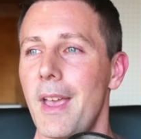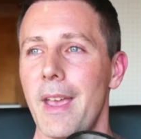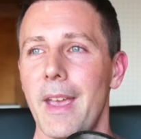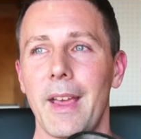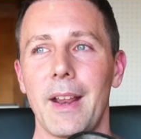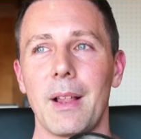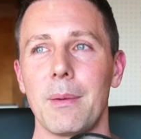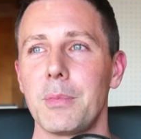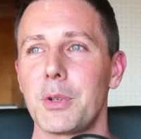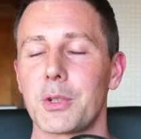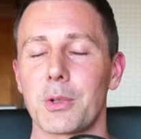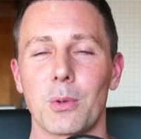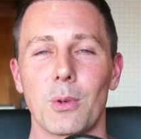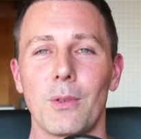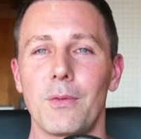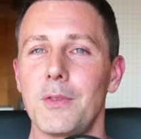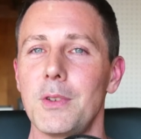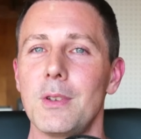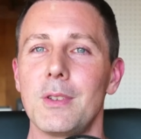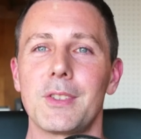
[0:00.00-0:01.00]
And I'm sure
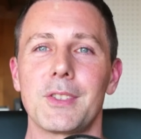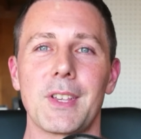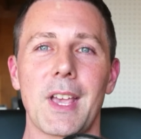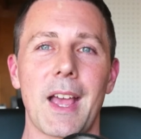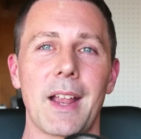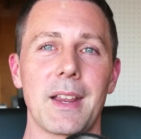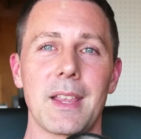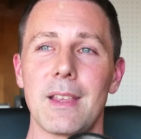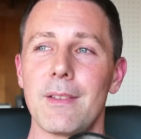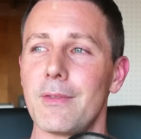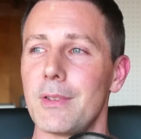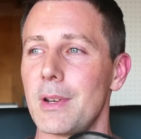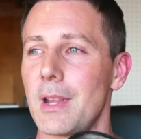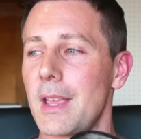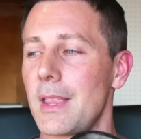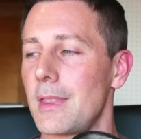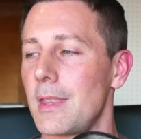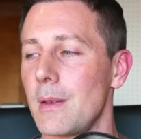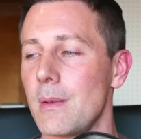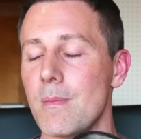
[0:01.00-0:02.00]
if you sat even
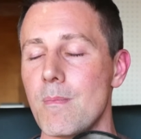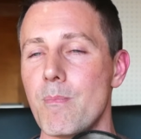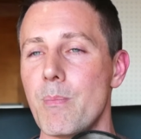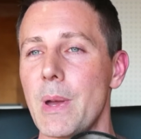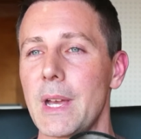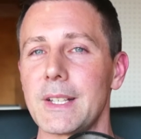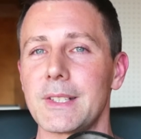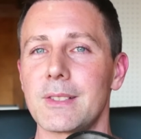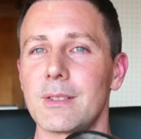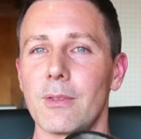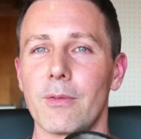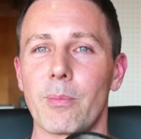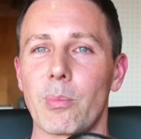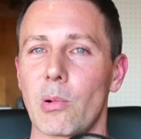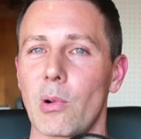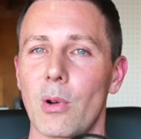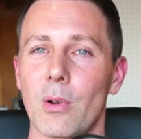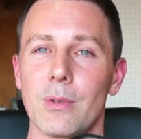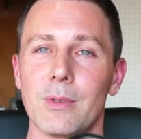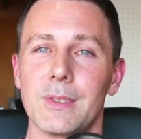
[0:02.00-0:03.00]
the best of
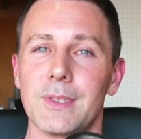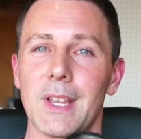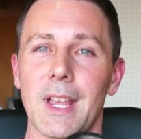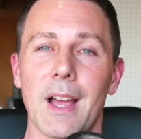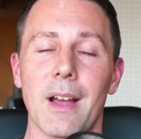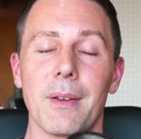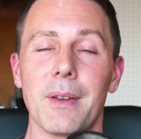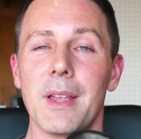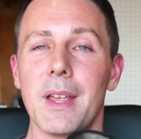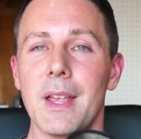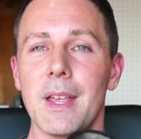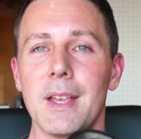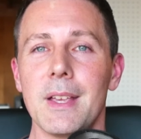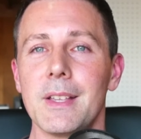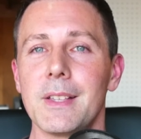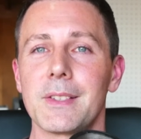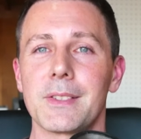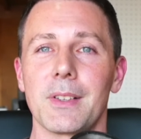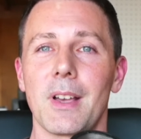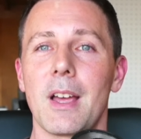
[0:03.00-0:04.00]
pros down
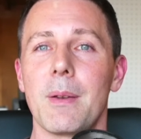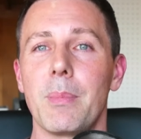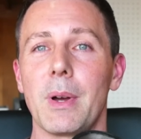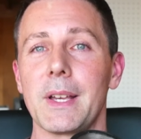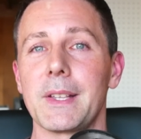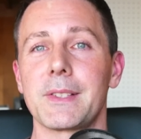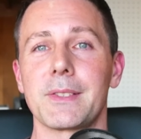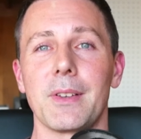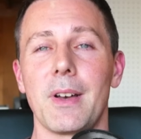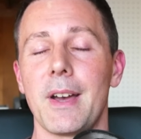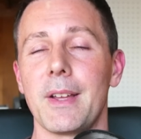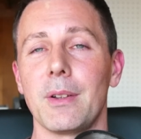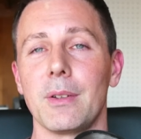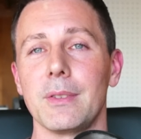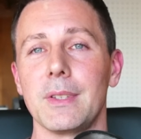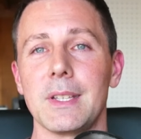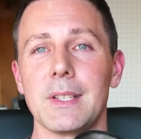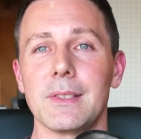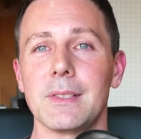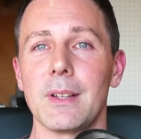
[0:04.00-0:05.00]
side by side
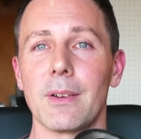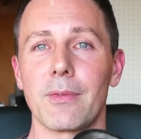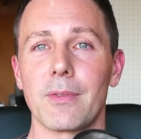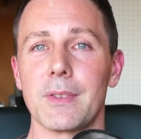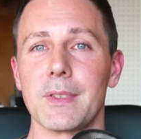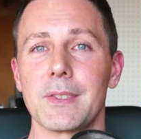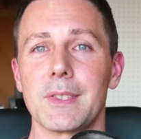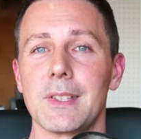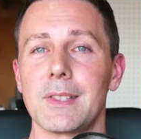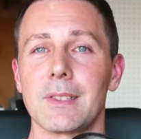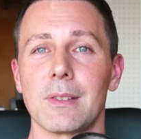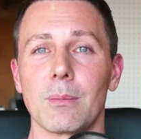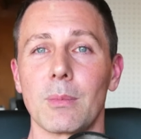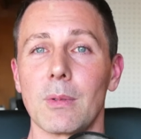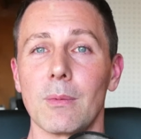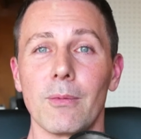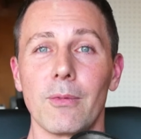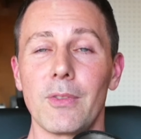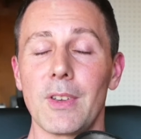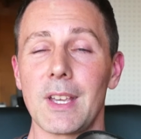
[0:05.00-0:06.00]
on these different system
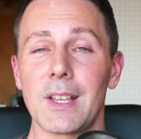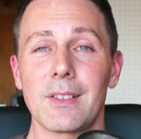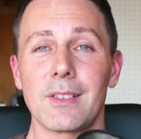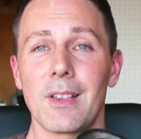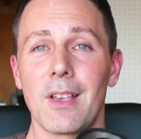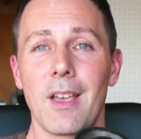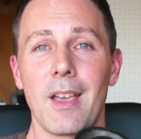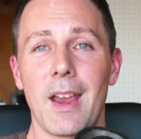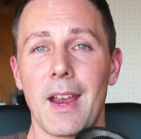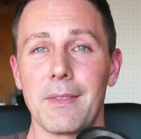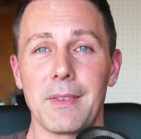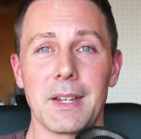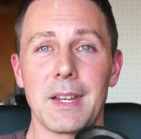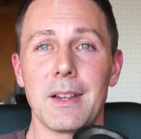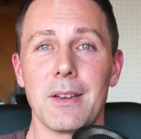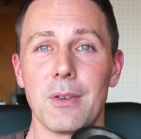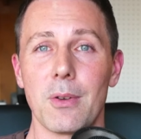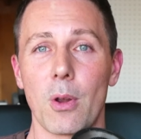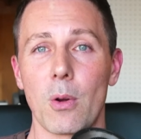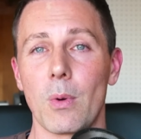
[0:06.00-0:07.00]
configs and they
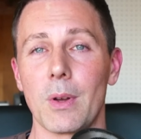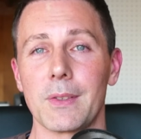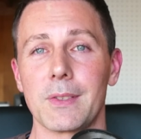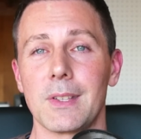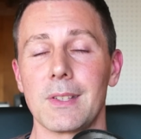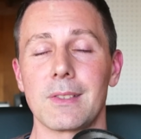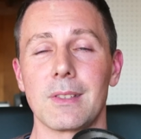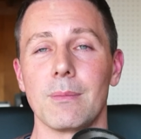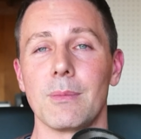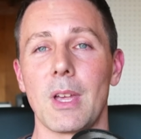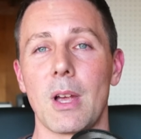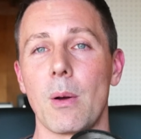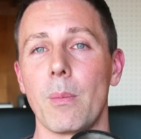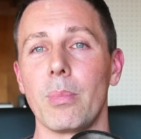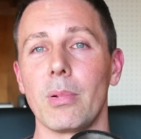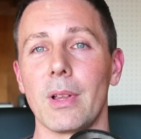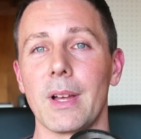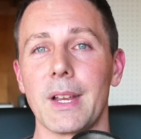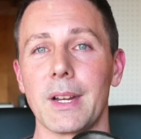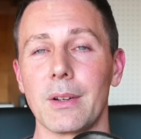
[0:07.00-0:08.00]
didn't know what system they were
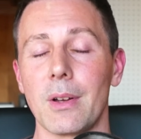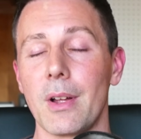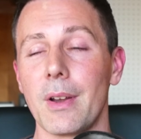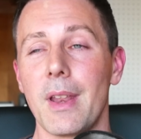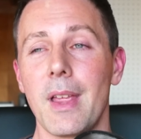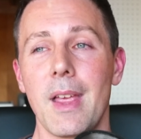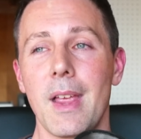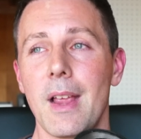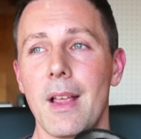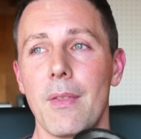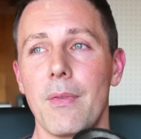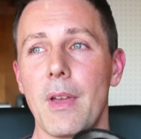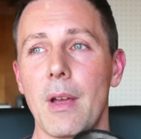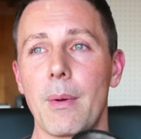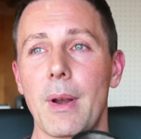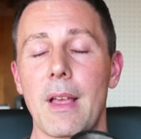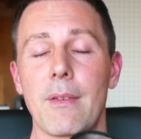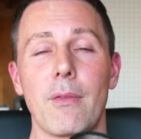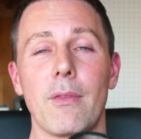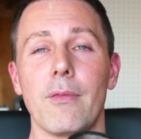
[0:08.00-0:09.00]
playing on, they
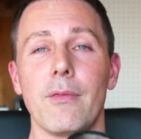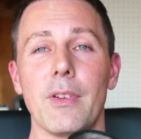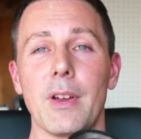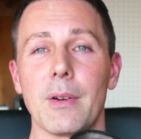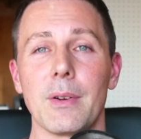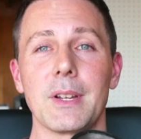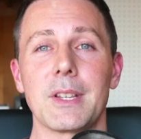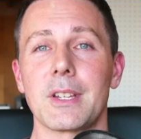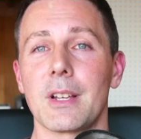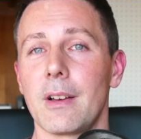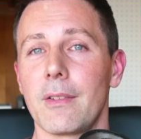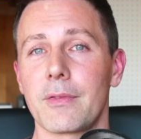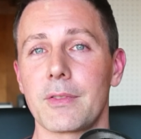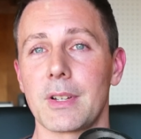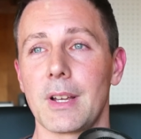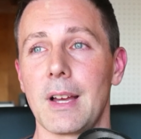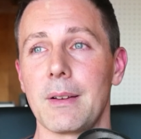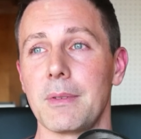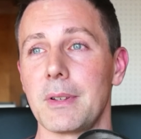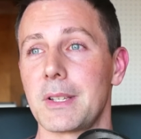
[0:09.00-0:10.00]
would have a very tough
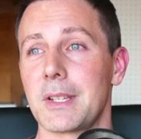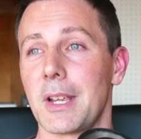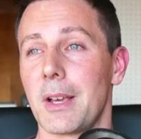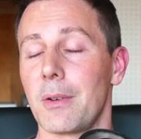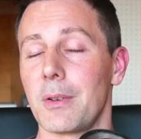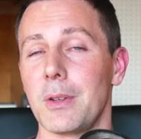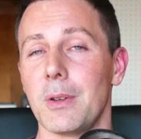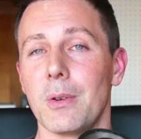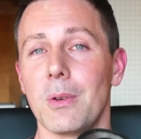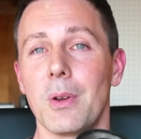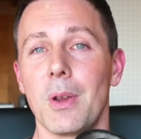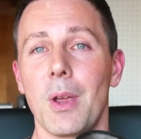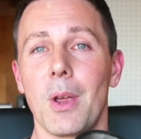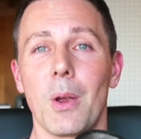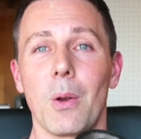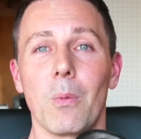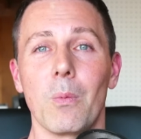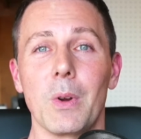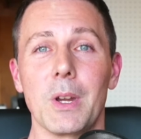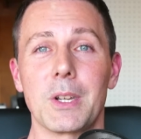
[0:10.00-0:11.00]
time to tell you
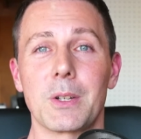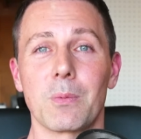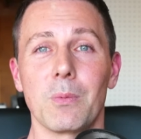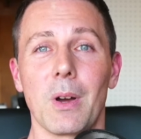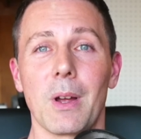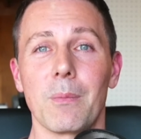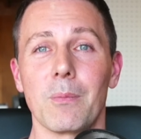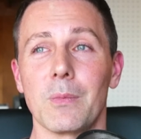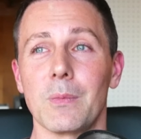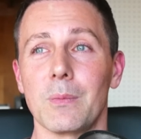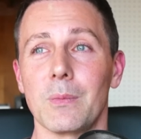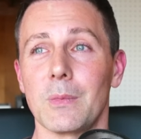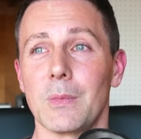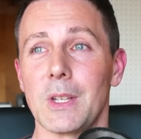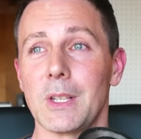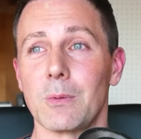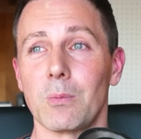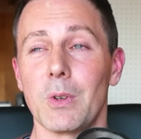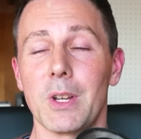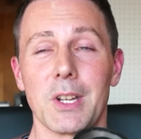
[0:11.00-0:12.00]
which one
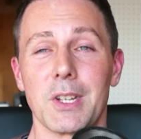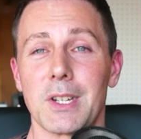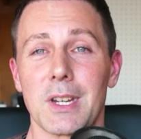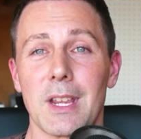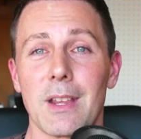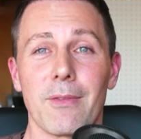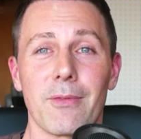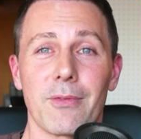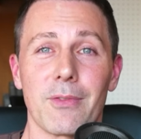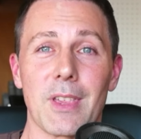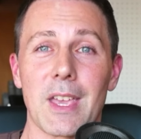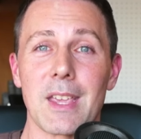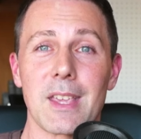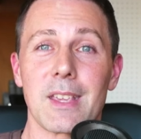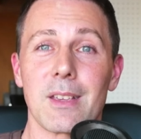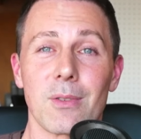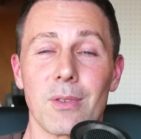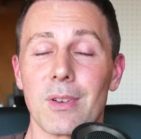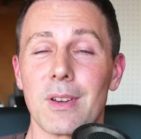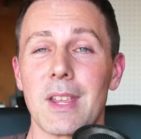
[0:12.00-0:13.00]
is which if they
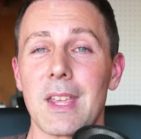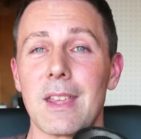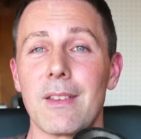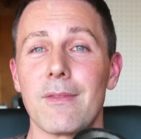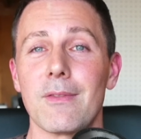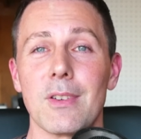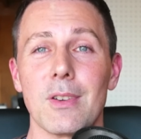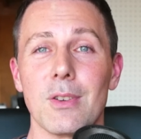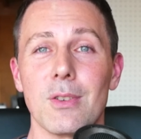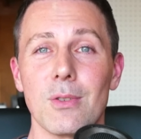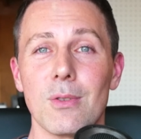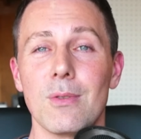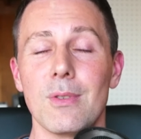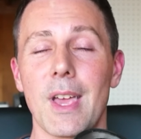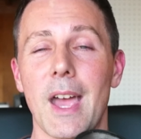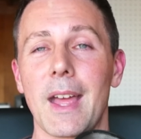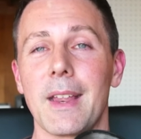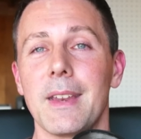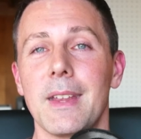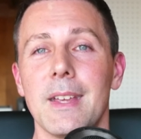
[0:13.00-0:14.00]
could even do
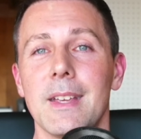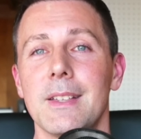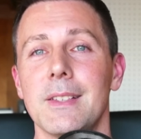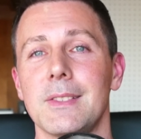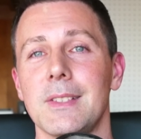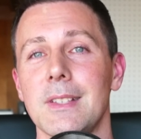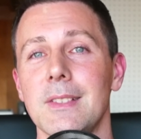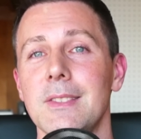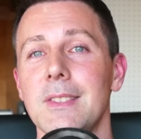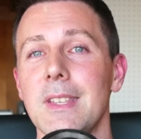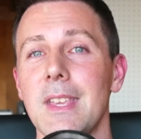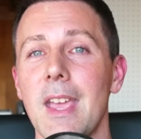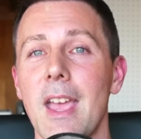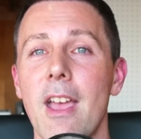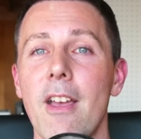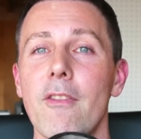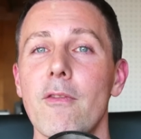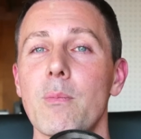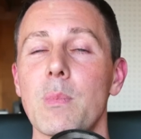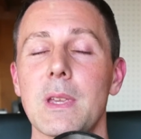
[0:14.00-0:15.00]
that since the
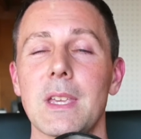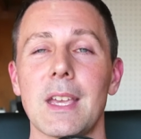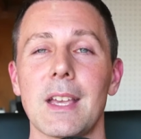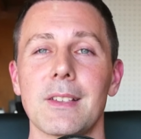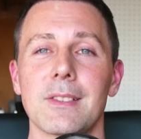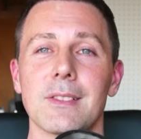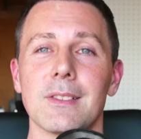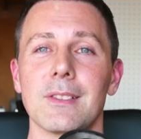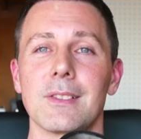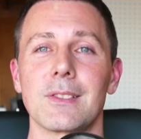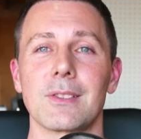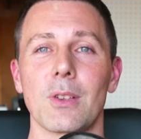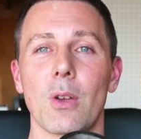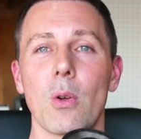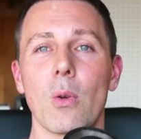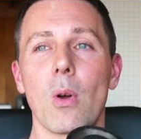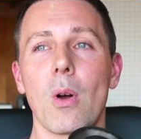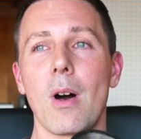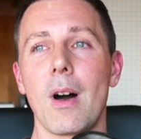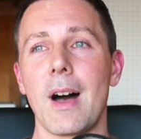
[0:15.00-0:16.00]
FPS is
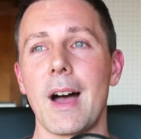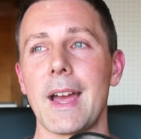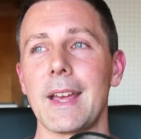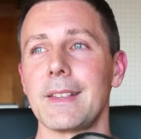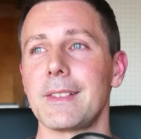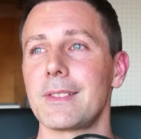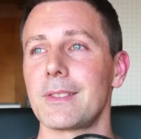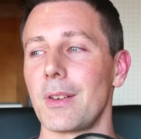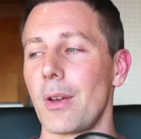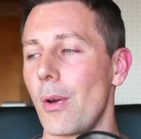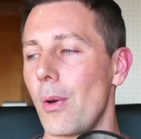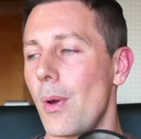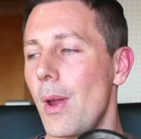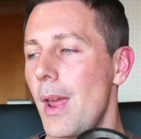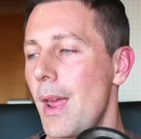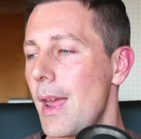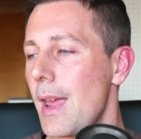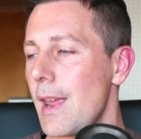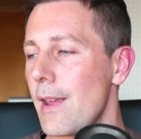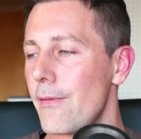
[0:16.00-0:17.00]
so high. So
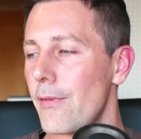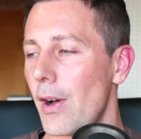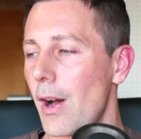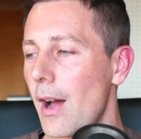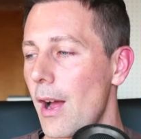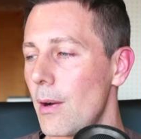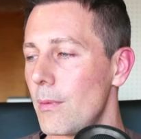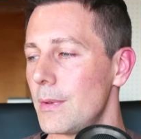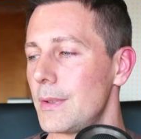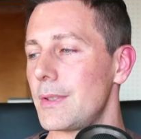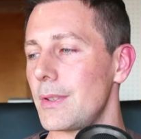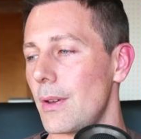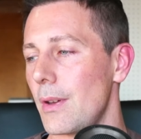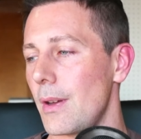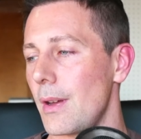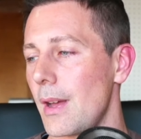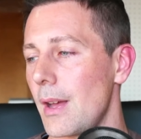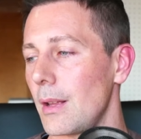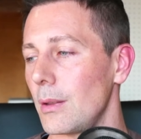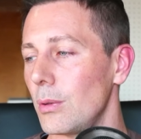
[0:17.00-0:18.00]
if I was
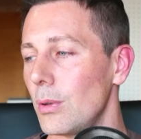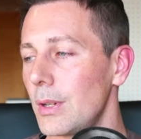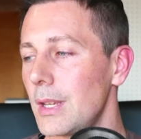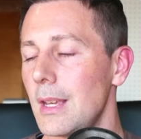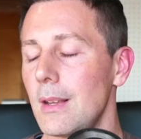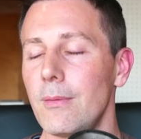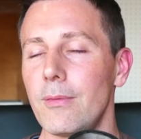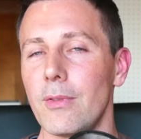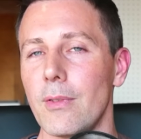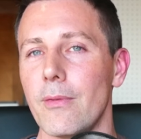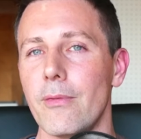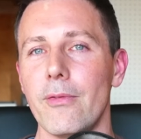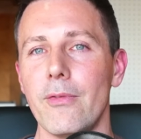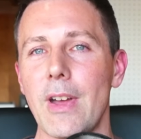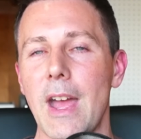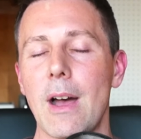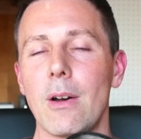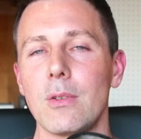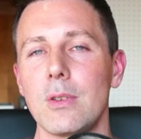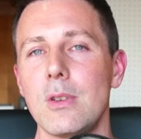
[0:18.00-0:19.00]
uh, looking for
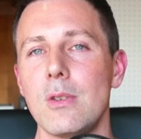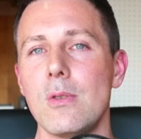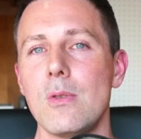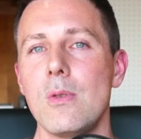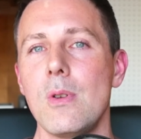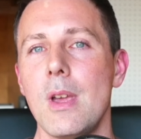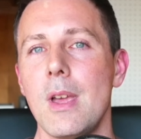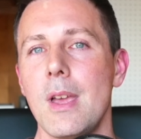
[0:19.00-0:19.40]
value,